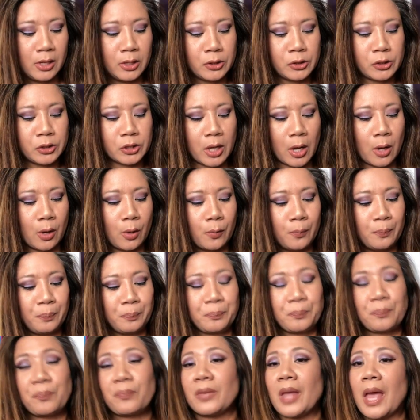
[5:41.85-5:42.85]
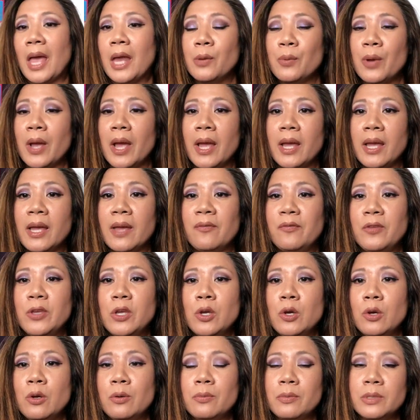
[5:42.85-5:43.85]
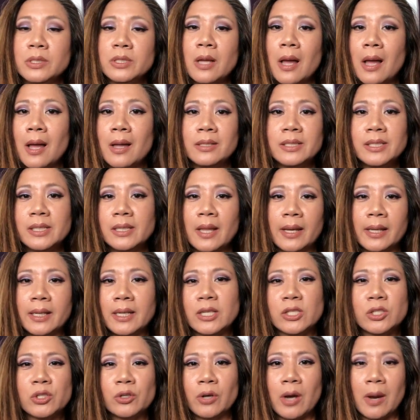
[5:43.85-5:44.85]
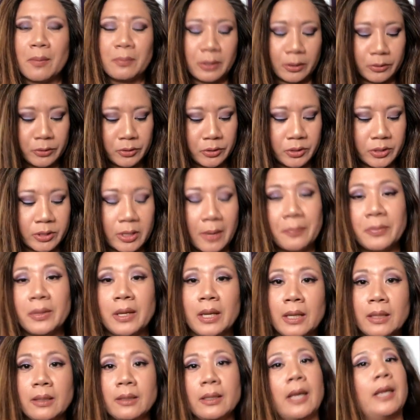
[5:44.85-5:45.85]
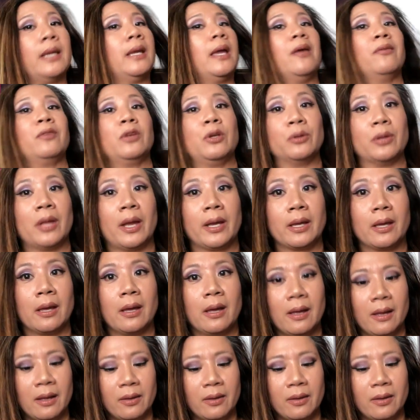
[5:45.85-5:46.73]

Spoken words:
So anyway, if you did like an Instagram post or something, they gave you like